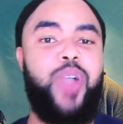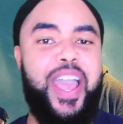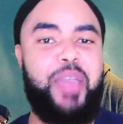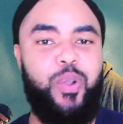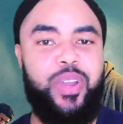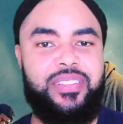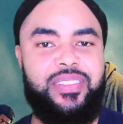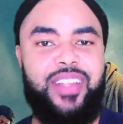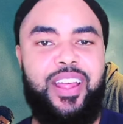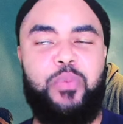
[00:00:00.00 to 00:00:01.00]
I'm going to
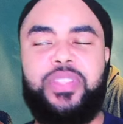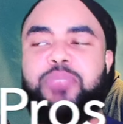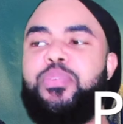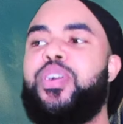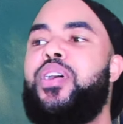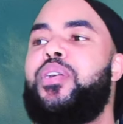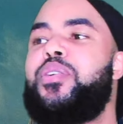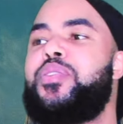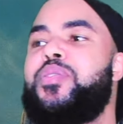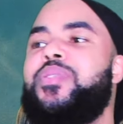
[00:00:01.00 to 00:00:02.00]
start with the
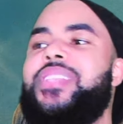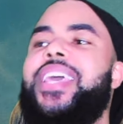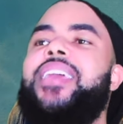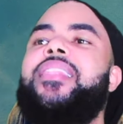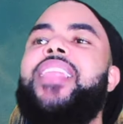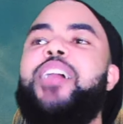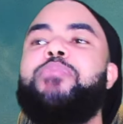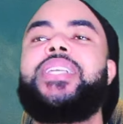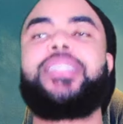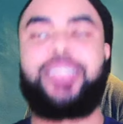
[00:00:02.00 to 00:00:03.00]
pros, and let
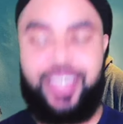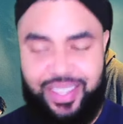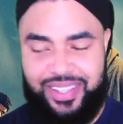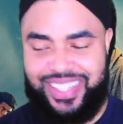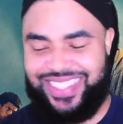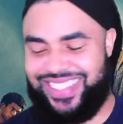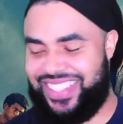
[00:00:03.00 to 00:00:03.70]
me say,